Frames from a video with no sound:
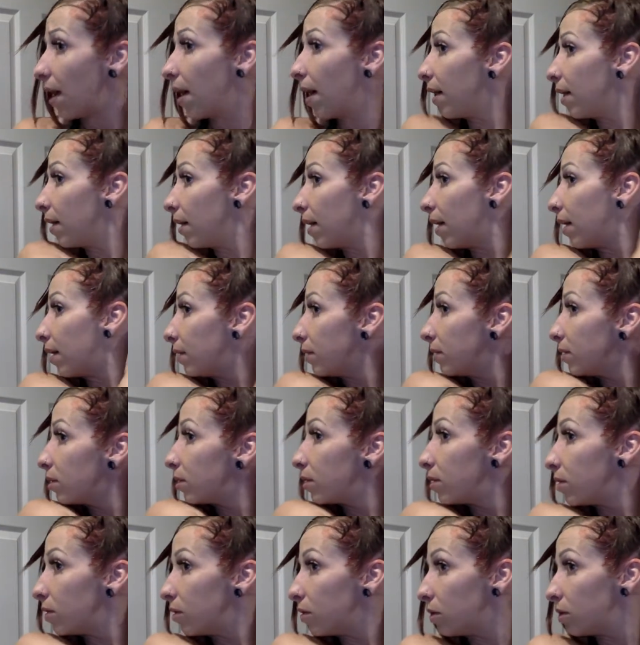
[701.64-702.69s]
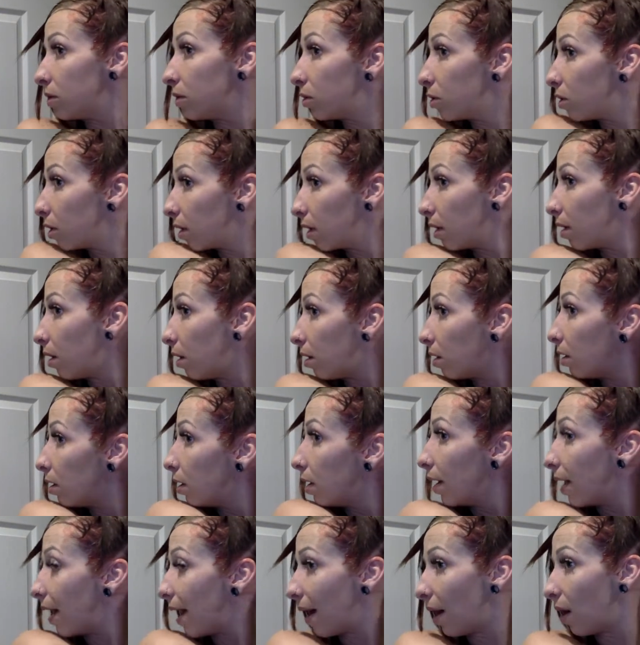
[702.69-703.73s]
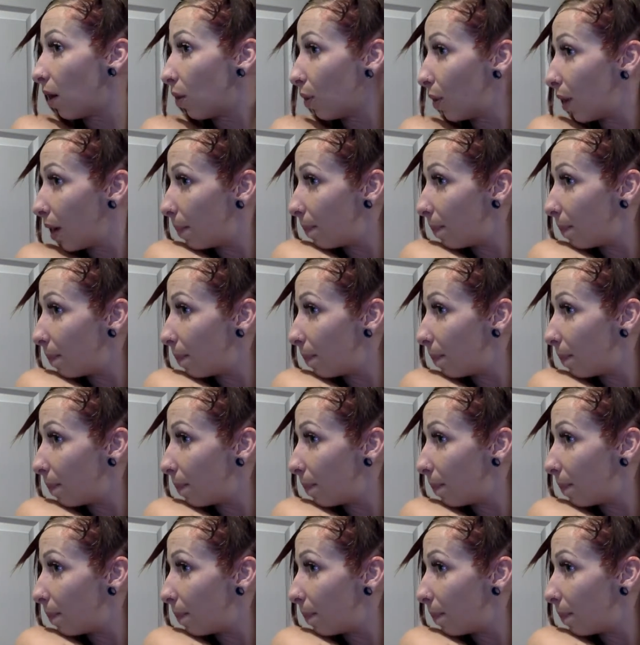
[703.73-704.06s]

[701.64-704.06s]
I took it all out.